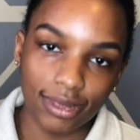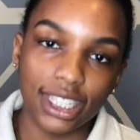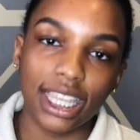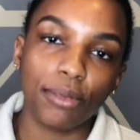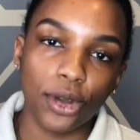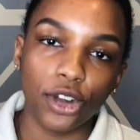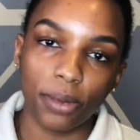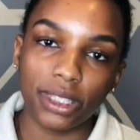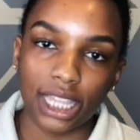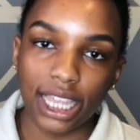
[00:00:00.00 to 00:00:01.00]
the same
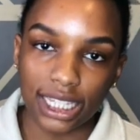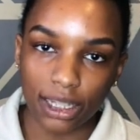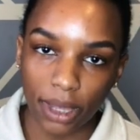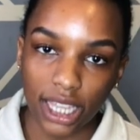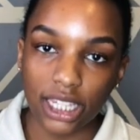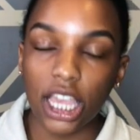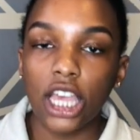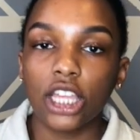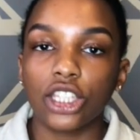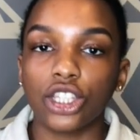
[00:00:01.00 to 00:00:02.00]
program is in demand.
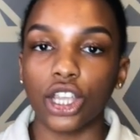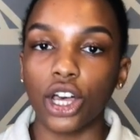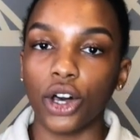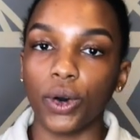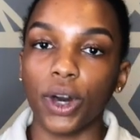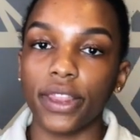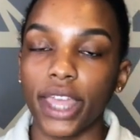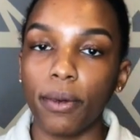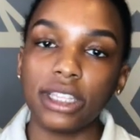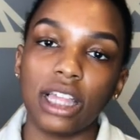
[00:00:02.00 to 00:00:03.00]
So
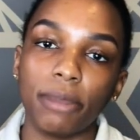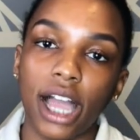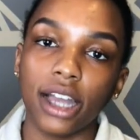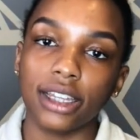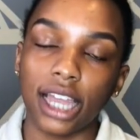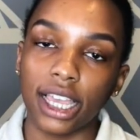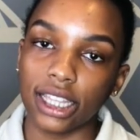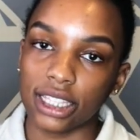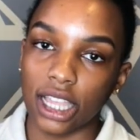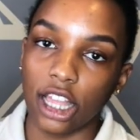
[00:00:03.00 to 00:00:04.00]
they were telling me I could not
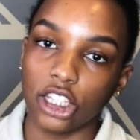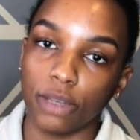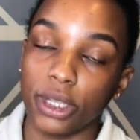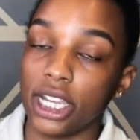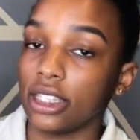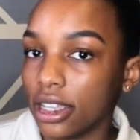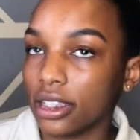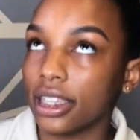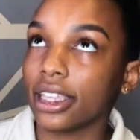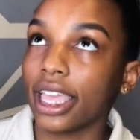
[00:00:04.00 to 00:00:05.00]
get the scholarship because
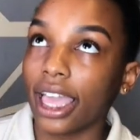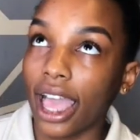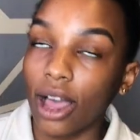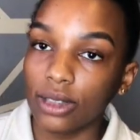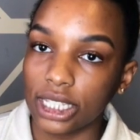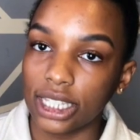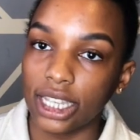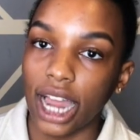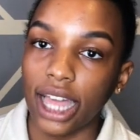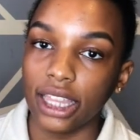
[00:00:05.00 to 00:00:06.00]
the county
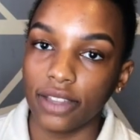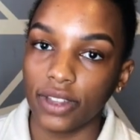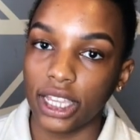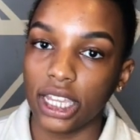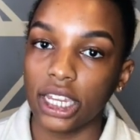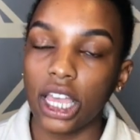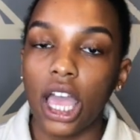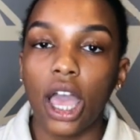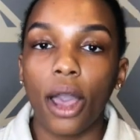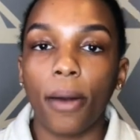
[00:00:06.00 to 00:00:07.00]
that I live in,
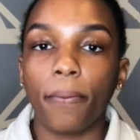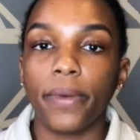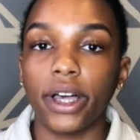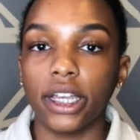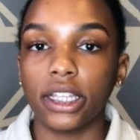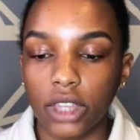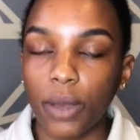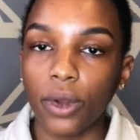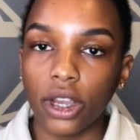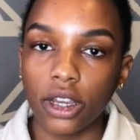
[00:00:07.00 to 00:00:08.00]
but
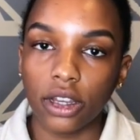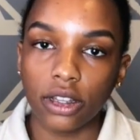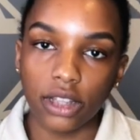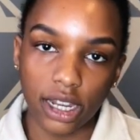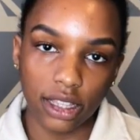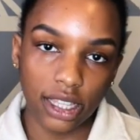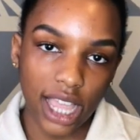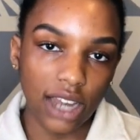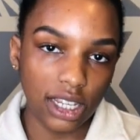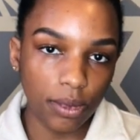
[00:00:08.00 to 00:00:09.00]
they were letting the
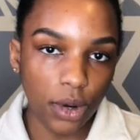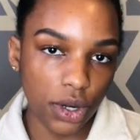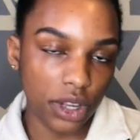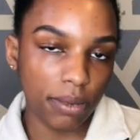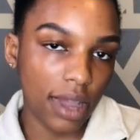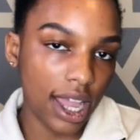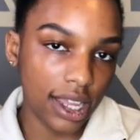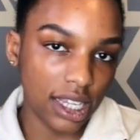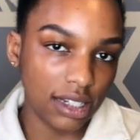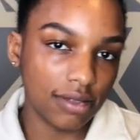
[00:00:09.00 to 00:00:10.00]
county bordering
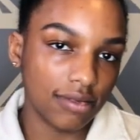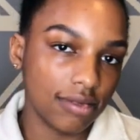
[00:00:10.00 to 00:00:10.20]
mine